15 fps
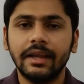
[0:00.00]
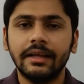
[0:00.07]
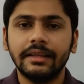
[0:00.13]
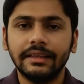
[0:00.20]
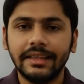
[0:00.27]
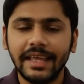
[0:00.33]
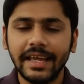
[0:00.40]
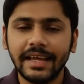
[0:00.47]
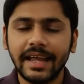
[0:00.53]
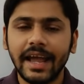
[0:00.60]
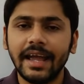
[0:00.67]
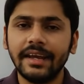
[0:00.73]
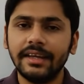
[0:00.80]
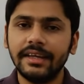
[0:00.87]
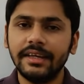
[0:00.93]
They
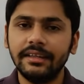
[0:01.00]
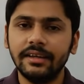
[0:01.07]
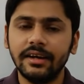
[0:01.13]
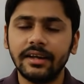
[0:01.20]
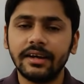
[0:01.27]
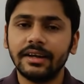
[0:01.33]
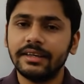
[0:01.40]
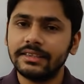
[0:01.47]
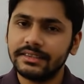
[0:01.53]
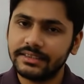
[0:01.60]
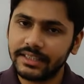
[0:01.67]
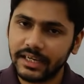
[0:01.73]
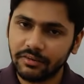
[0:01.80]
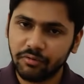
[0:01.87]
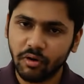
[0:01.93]
can either
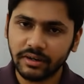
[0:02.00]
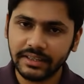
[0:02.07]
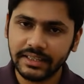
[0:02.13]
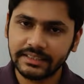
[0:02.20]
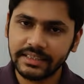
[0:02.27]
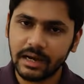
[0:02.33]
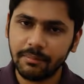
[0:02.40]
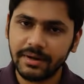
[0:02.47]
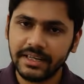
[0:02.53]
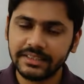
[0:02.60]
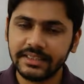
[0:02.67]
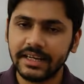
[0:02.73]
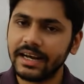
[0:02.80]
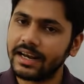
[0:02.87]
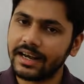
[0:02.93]
sit for the
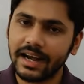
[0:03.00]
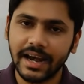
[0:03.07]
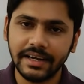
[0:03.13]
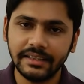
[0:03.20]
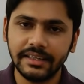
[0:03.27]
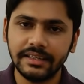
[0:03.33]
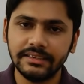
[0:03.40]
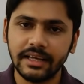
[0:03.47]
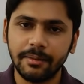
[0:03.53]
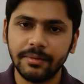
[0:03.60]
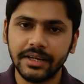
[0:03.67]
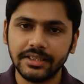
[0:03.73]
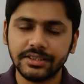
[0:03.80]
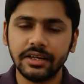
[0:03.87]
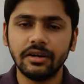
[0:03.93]
examination and write the
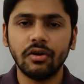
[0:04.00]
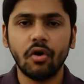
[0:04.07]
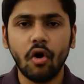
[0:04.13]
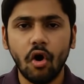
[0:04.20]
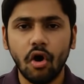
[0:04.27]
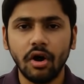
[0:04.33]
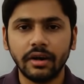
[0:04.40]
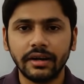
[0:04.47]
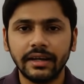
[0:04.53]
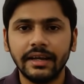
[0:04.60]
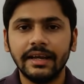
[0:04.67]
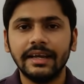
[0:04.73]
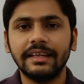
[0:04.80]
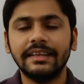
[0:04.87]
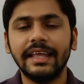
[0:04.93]
examination, or
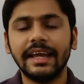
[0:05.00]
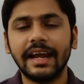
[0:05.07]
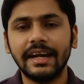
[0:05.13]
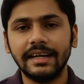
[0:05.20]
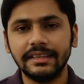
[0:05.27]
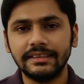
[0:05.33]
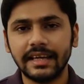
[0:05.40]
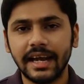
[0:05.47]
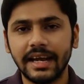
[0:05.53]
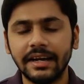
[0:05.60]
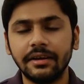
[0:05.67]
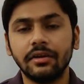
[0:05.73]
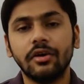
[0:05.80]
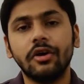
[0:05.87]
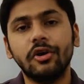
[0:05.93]
they can
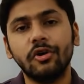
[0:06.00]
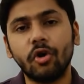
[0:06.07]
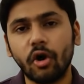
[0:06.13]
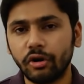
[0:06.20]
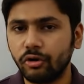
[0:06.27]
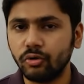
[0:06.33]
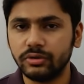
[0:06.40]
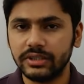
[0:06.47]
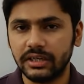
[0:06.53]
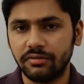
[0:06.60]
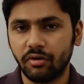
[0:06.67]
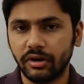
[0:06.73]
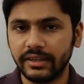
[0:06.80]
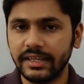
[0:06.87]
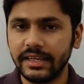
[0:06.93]
decide not to sit
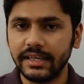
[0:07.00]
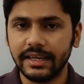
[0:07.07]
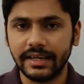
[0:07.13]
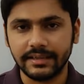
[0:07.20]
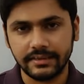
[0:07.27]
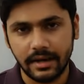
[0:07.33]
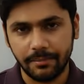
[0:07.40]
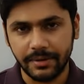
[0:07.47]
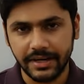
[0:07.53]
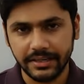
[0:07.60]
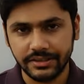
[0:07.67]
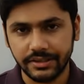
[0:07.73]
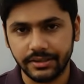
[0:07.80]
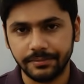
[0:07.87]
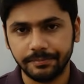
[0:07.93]
for the
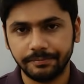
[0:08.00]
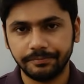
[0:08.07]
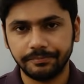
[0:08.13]
examination.